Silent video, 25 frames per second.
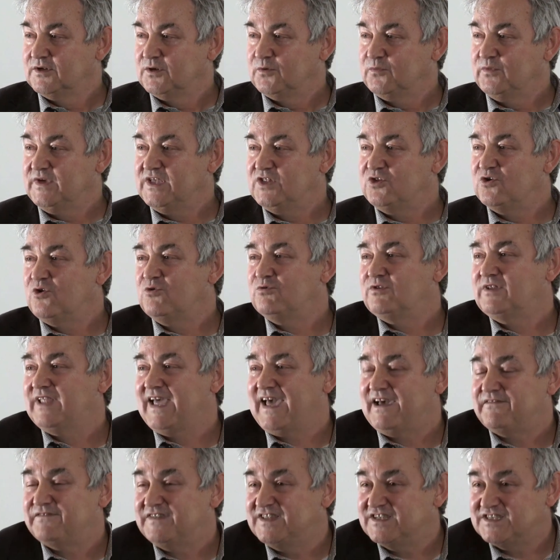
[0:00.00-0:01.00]
We don't
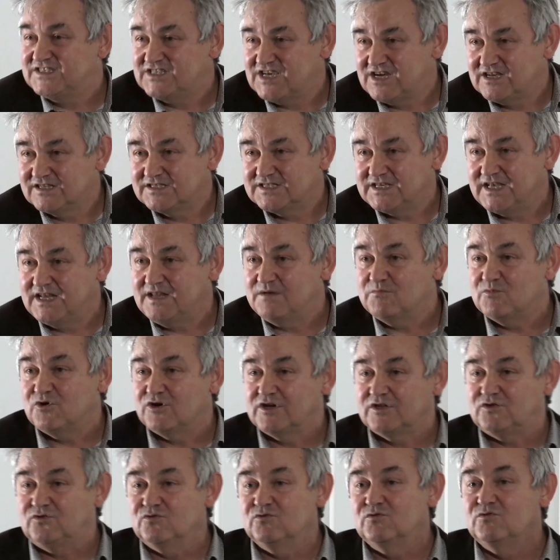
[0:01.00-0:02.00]
have the chance
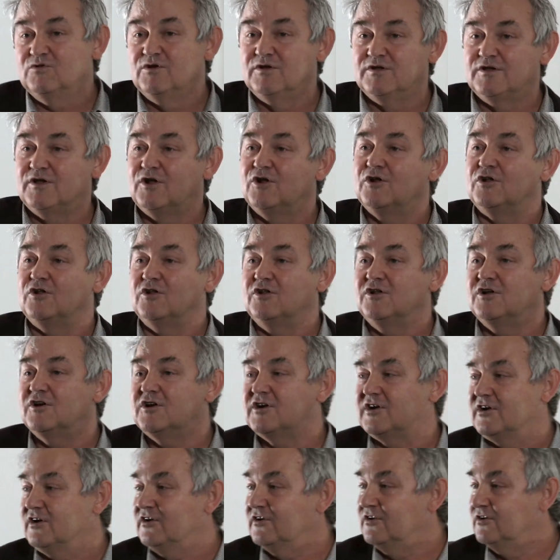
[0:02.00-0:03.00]
anymore to
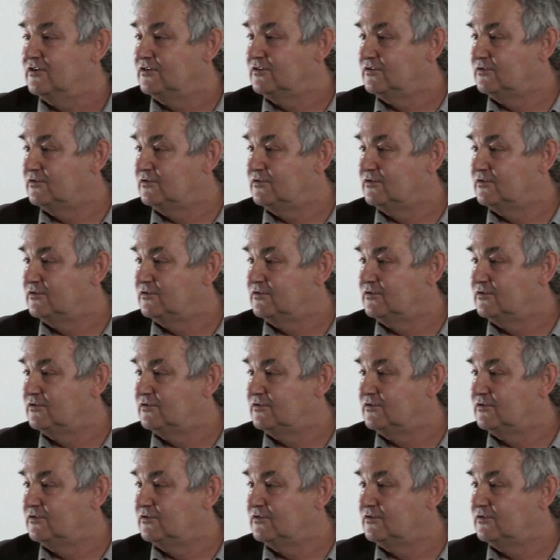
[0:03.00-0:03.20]
learn.